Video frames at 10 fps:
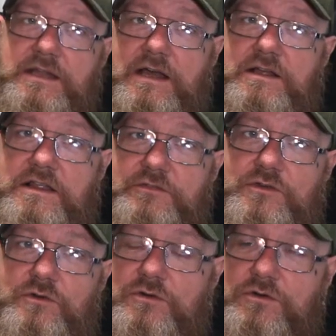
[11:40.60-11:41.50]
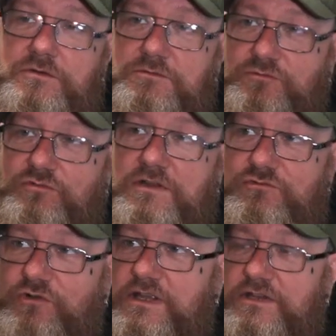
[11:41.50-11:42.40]
Now, if you're
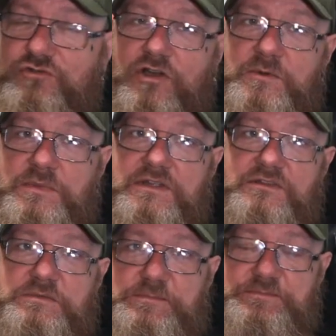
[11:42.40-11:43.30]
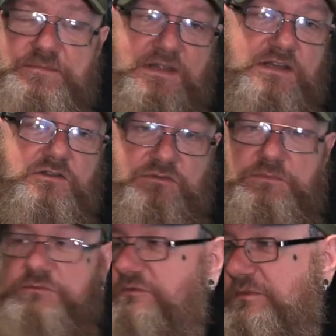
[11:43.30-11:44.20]
drinking German beers,
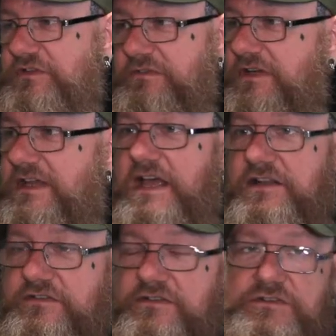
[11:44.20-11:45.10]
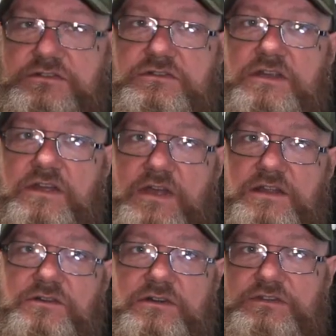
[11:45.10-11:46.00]
specifically Helles's, and you get
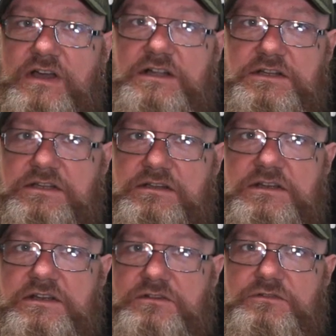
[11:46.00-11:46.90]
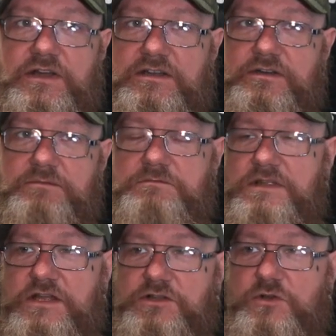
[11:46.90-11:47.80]
that nice honey flavour,
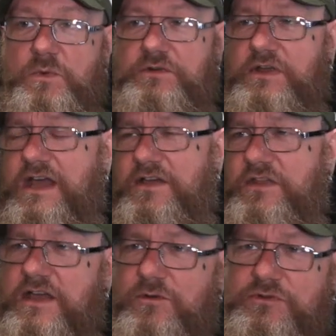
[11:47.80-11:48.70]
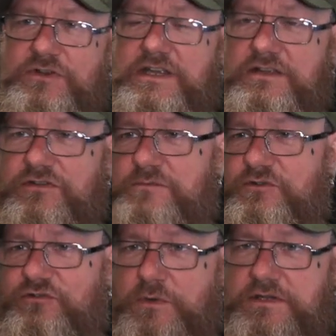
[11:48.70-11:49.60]
and you wonder how the hell do they get so
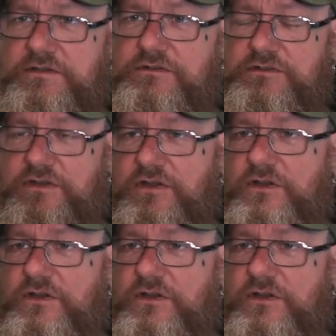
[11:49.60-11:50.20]
much sweetness